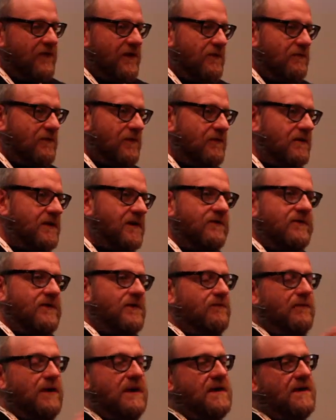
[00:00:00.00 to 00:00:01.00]
that will give
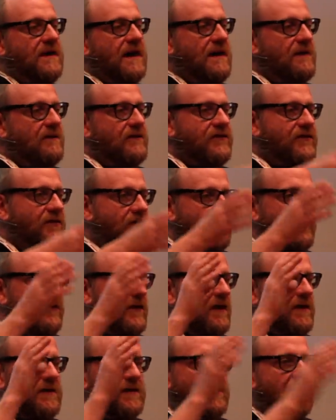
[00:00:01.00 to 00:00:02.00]
you readouts of
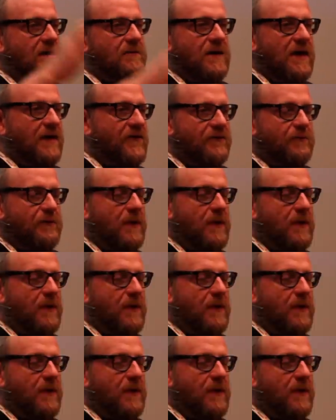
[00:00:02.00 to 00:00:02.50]
RMS